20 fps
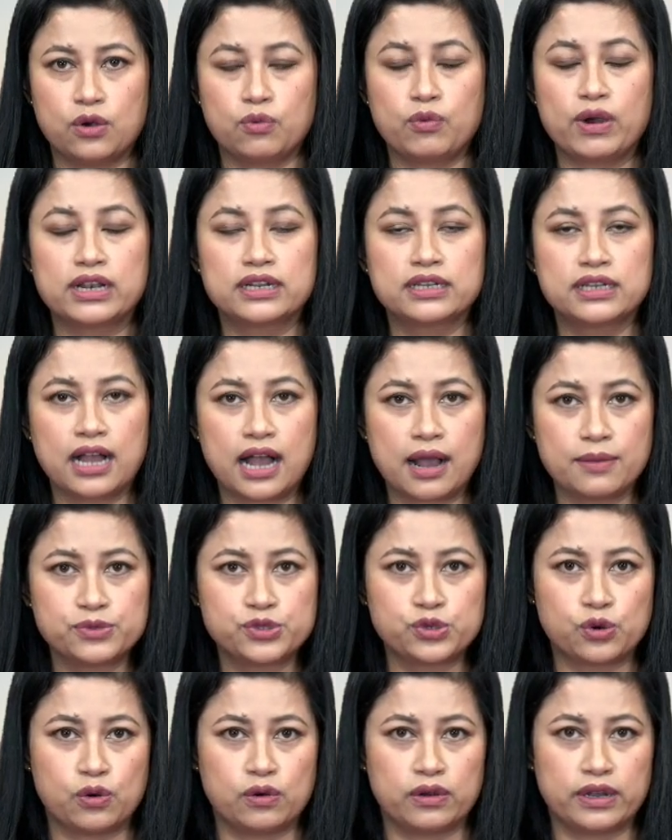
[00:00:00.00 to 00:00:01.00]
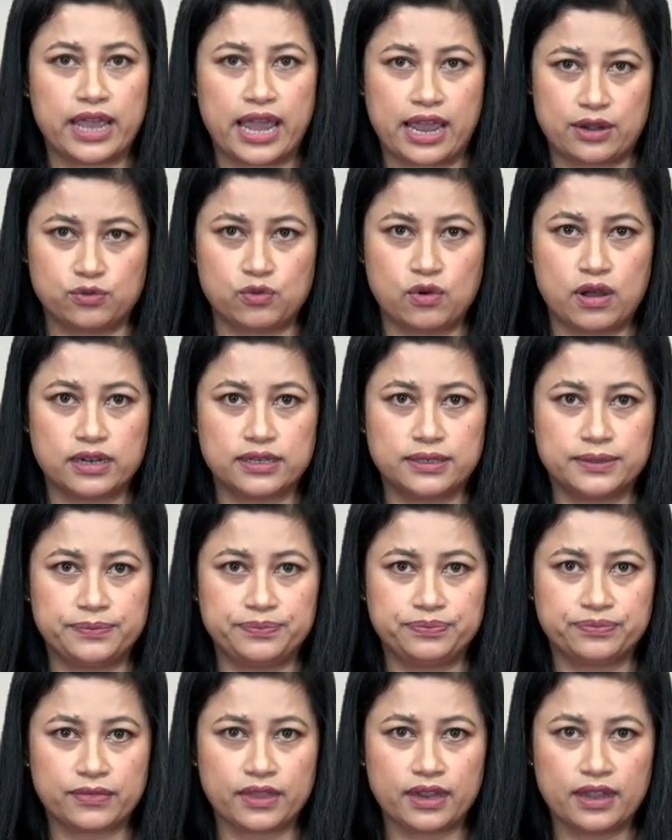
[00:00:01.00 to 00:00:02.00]
while Kamjong had 1.
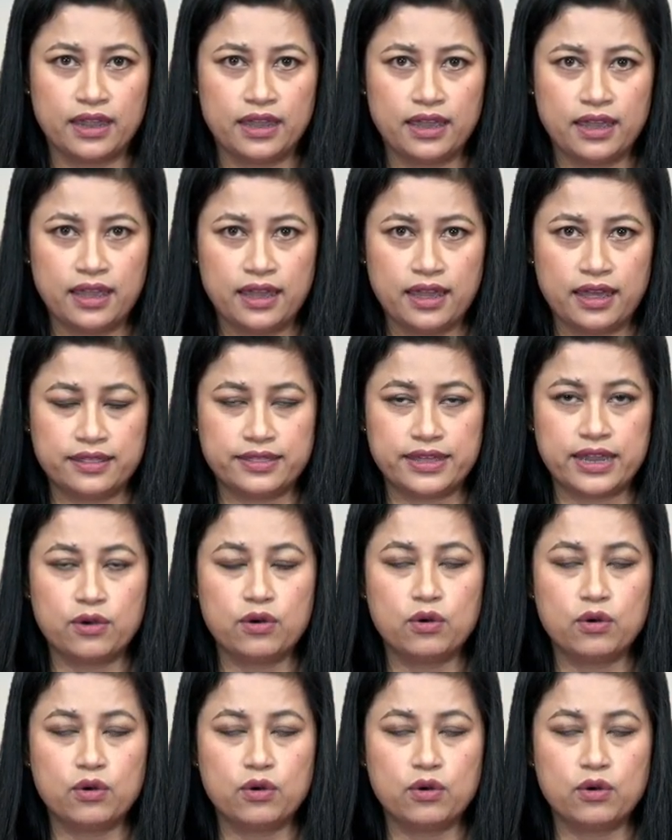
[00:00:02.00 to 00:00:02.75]
There were